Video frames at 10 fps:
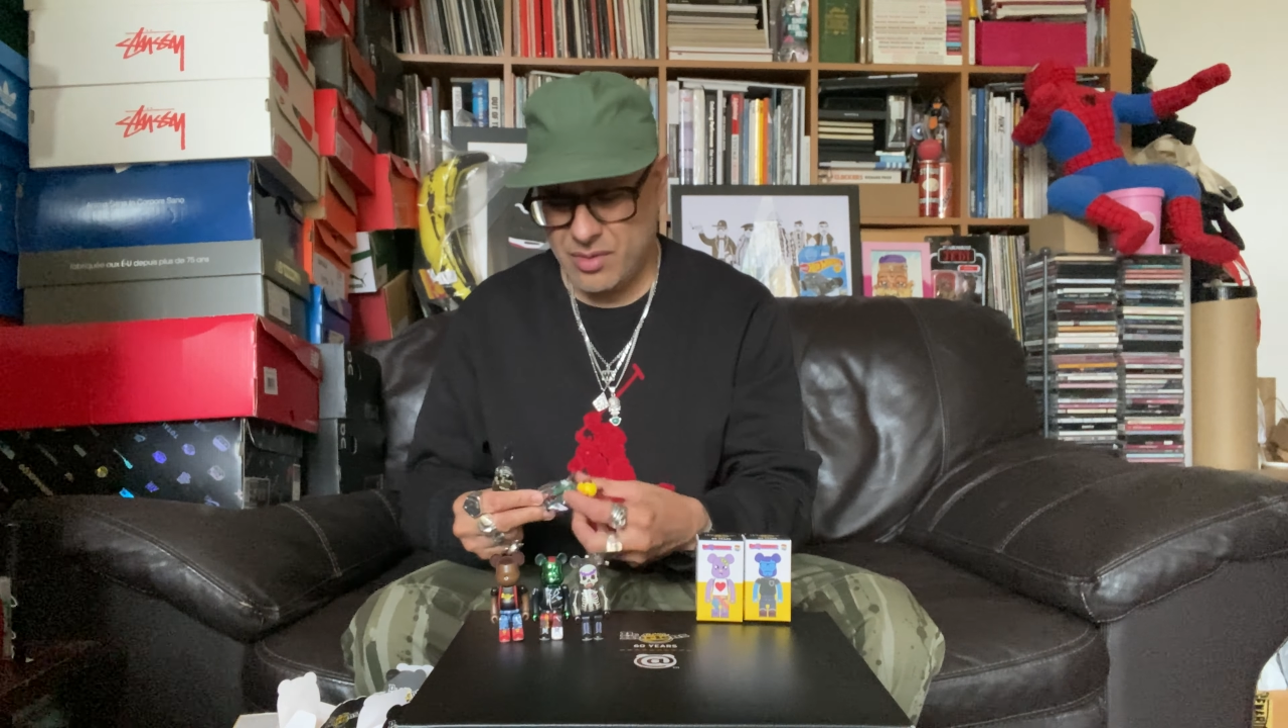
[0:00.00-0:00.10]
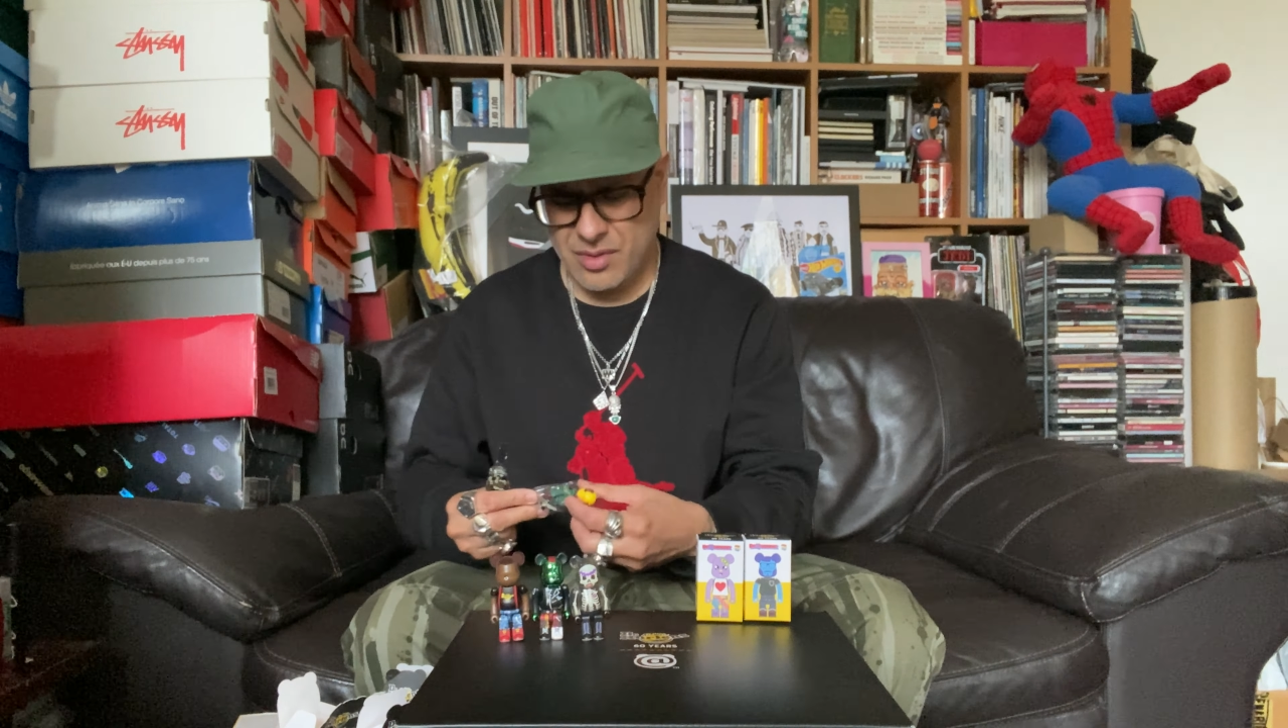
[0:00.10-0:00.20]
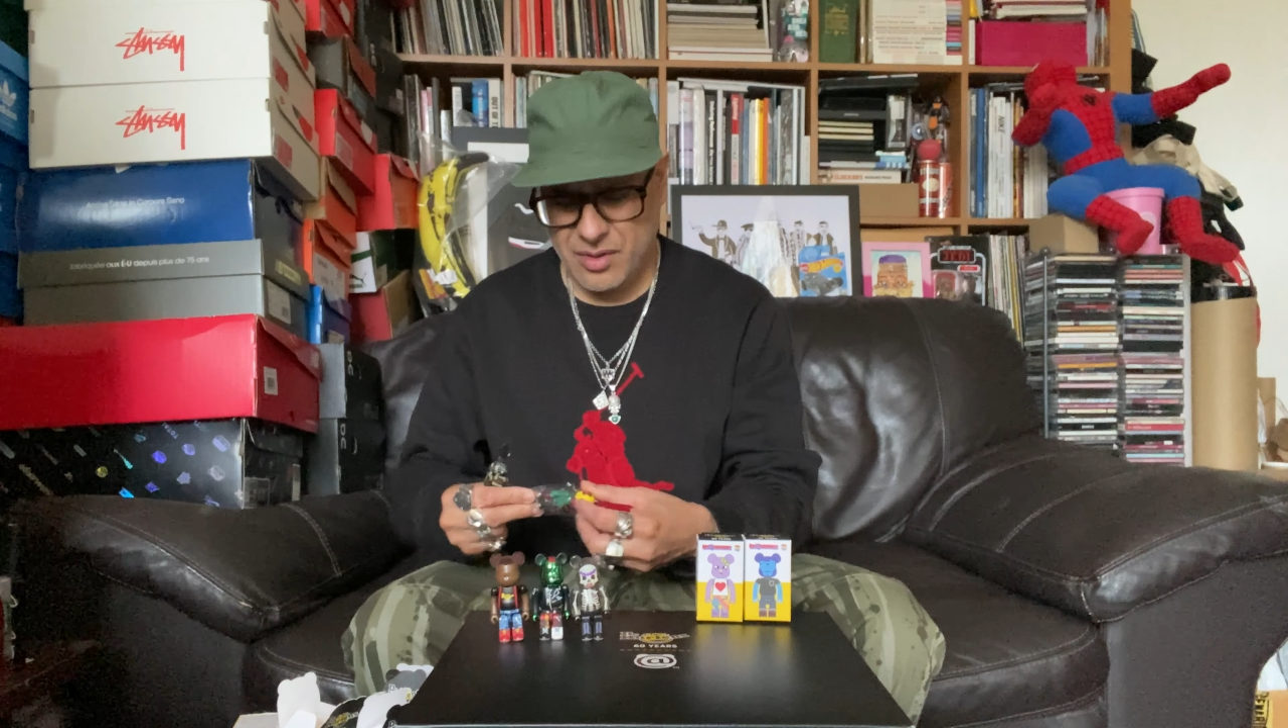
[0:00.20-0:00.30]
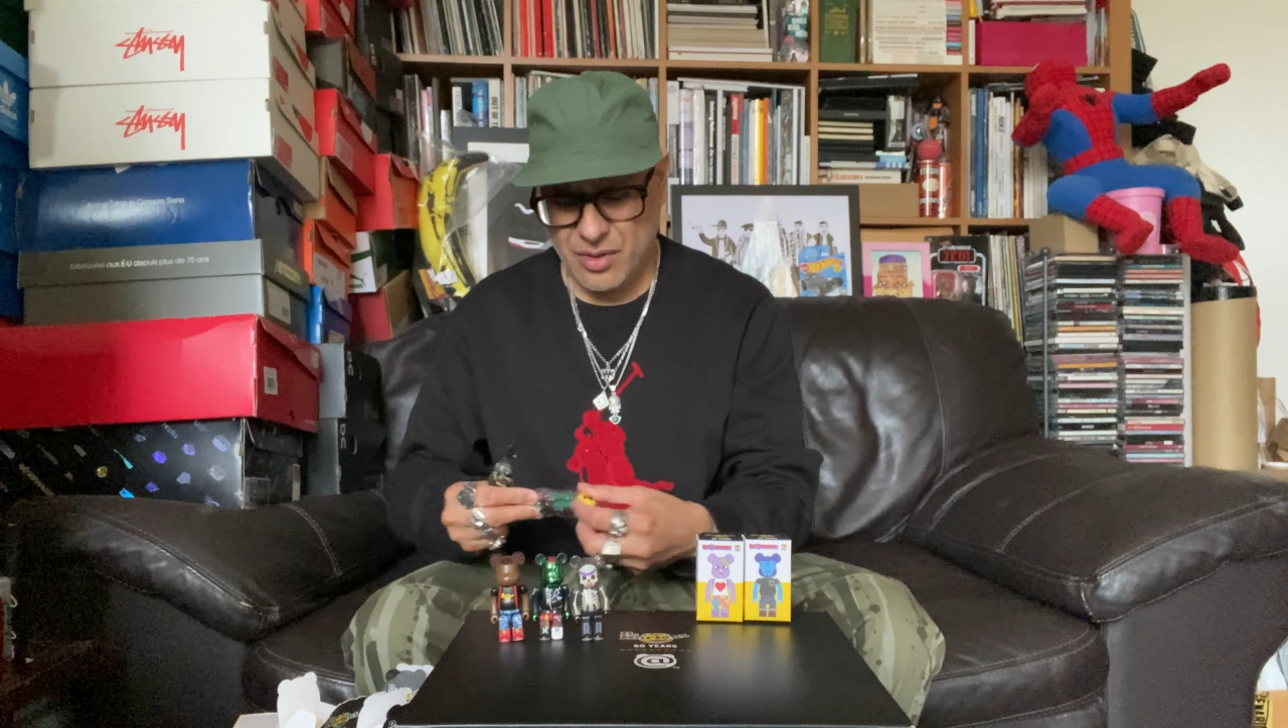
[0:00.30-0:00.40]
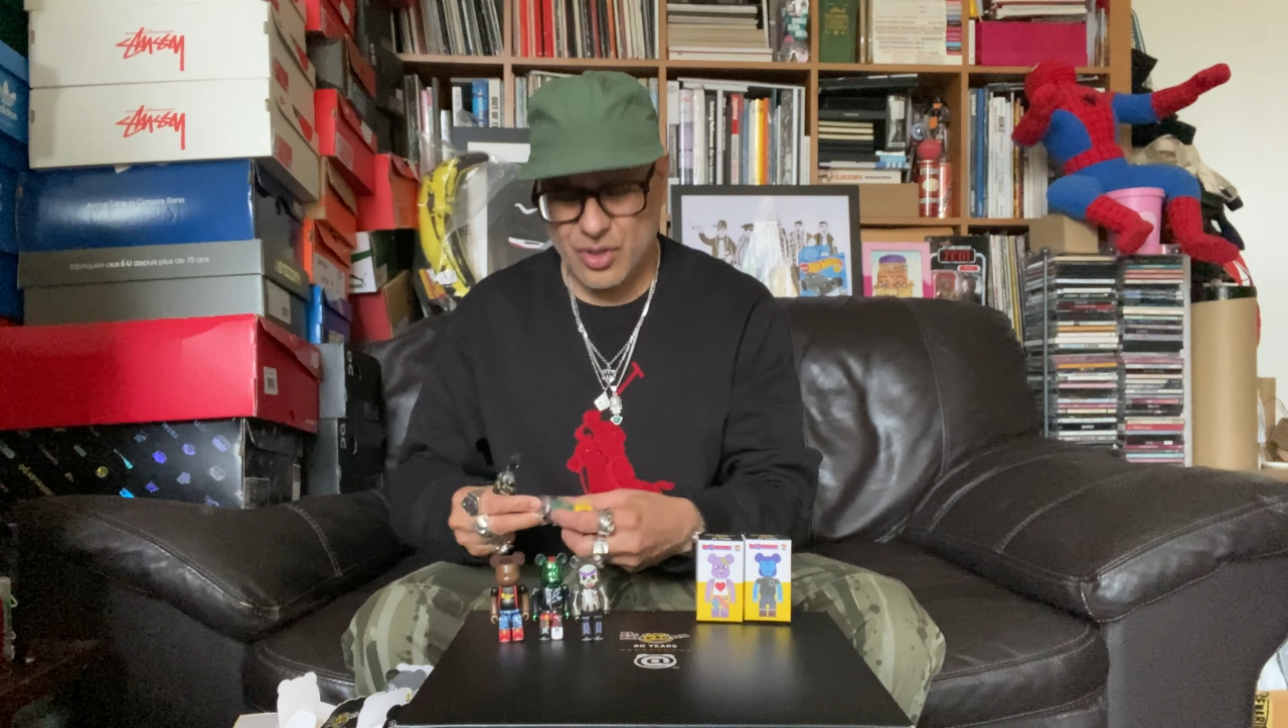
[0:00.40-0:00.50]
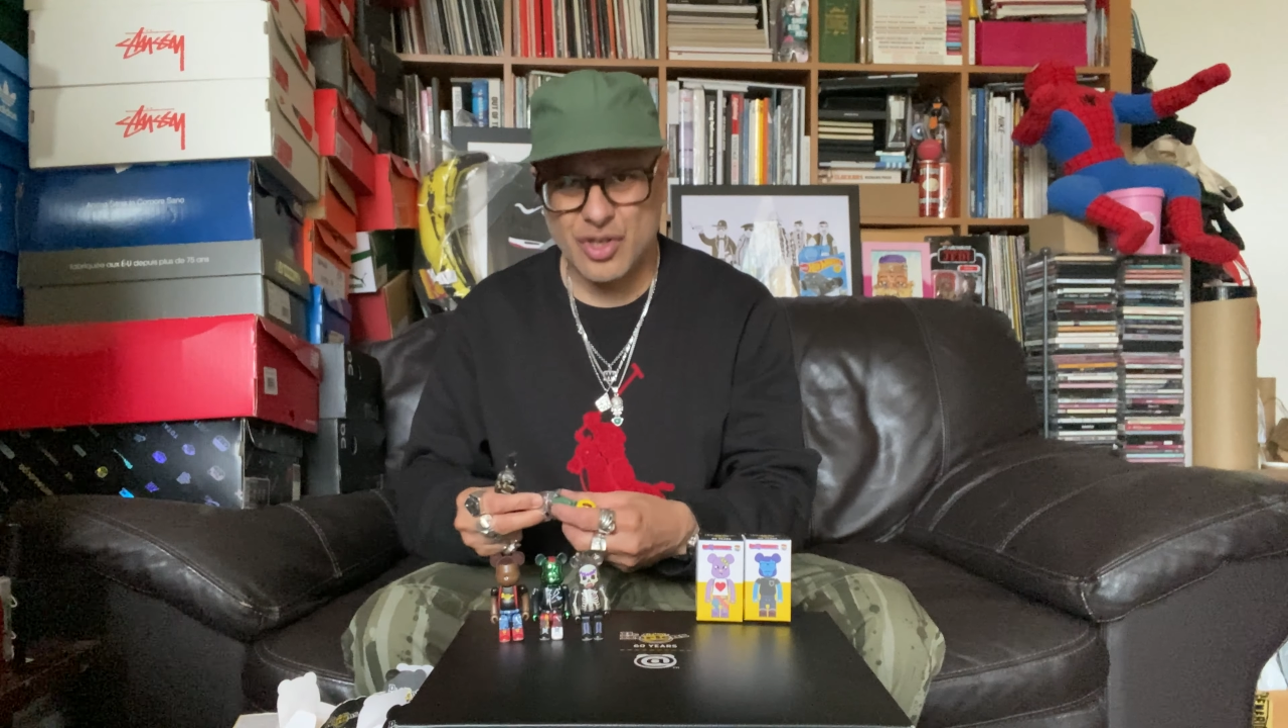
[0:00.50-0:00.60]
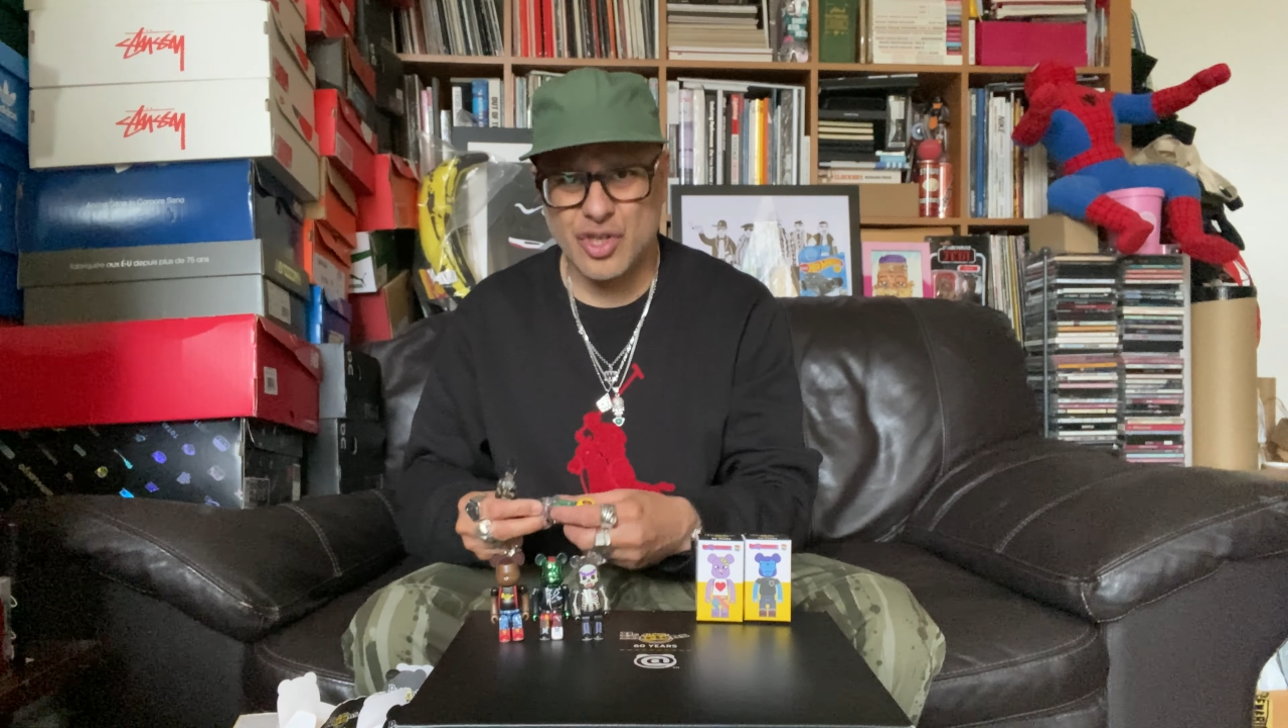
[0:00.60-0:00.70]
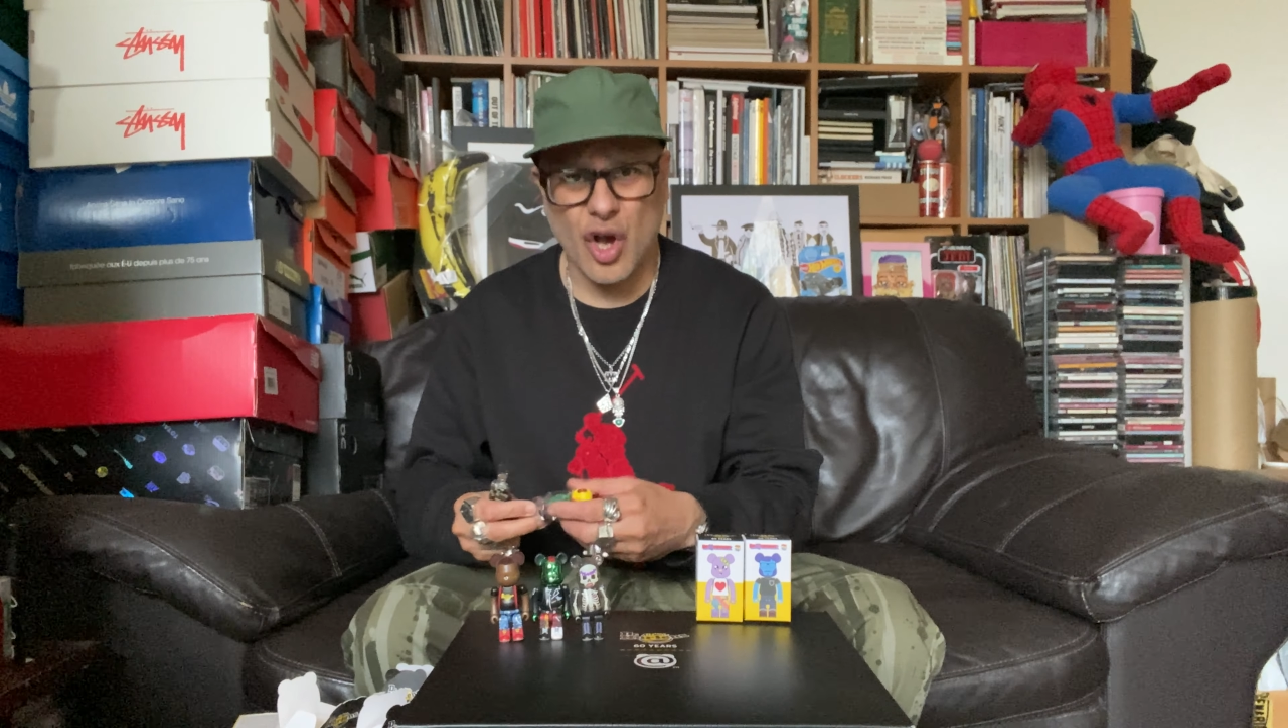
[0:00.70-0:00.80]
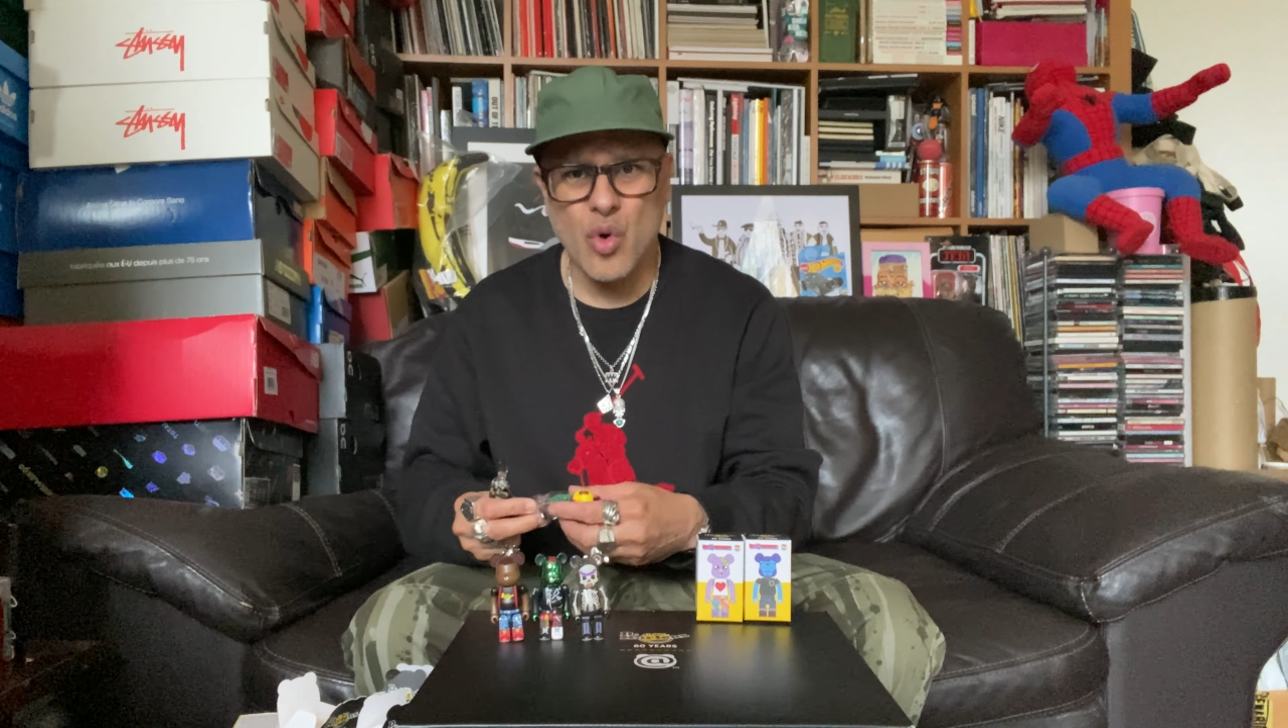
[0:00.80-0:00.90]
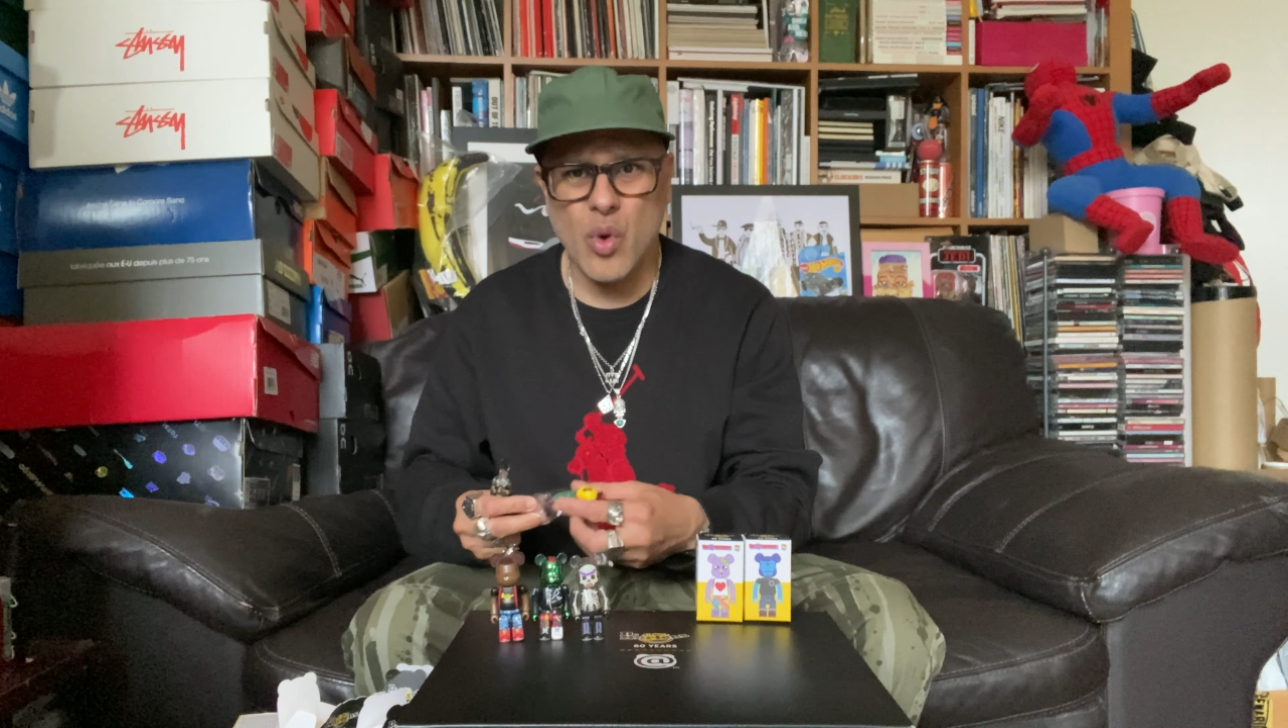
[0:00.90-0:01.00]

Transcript: so